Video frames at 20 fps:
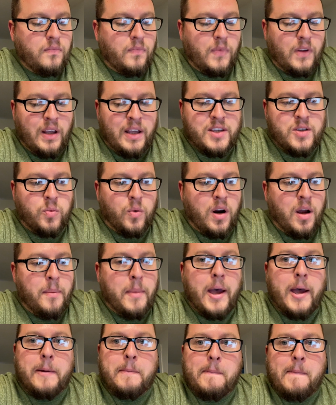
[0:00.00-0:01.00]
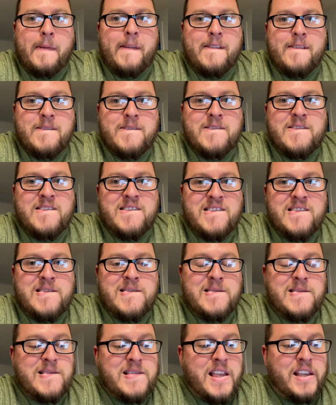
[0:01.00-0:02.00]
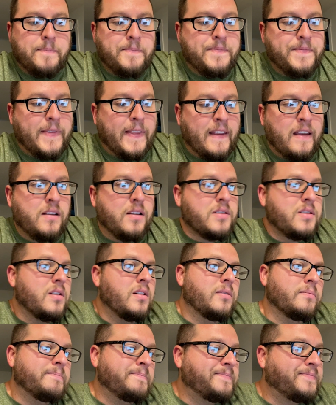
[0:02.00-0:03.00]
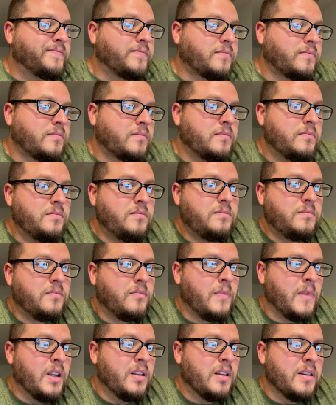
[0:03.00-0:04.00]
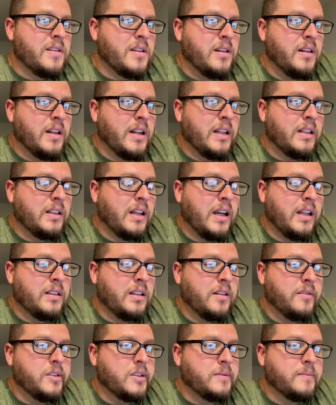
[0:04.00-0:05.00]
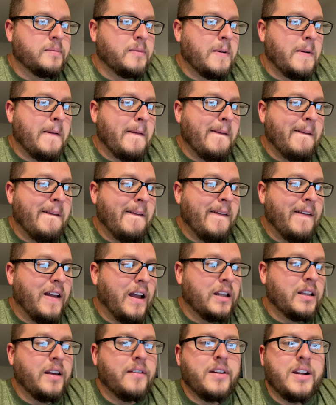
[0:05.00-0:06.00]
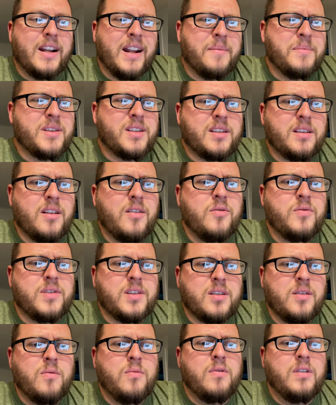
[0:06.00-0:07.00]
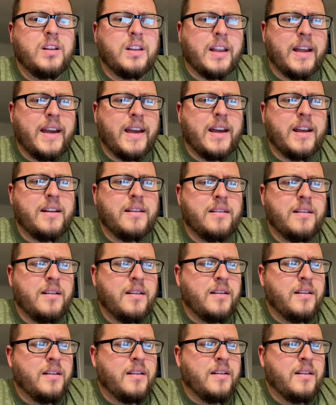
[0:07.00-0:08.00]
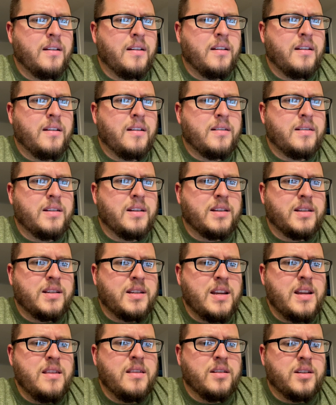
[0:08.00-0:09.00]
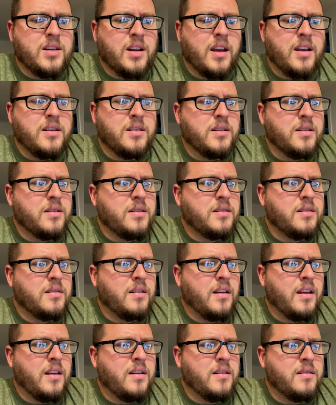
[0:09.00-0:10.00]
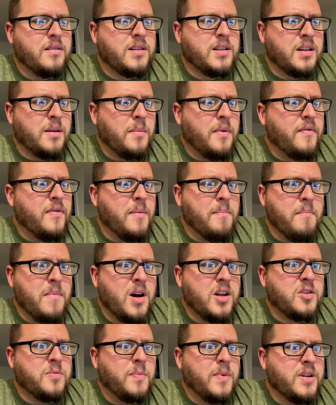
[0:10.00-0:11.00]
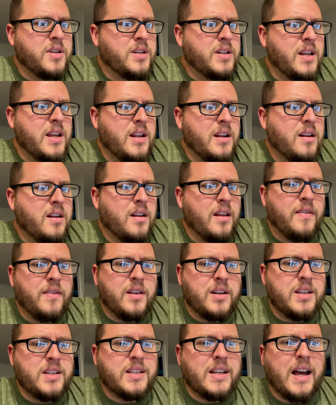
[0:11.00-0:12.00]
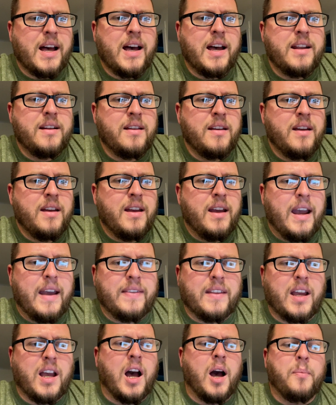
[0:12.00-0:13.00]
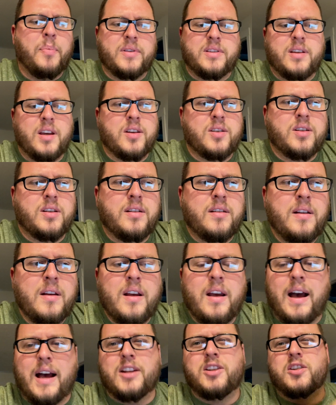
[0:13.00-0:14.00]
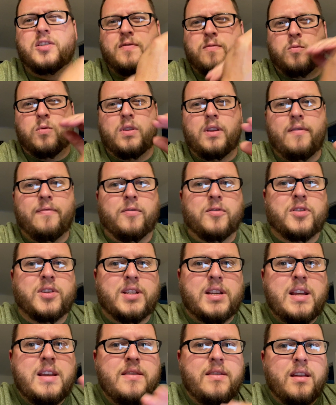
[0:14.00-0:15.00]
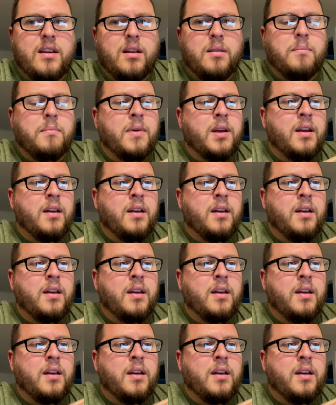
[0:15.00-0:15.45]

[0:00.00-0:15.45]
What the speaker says: That's where I'm at. It looks good. It looks good. I love it. I love it, and I'm so glad to see the changes, and some of them much needed, and the design and the competition. I just really foresee them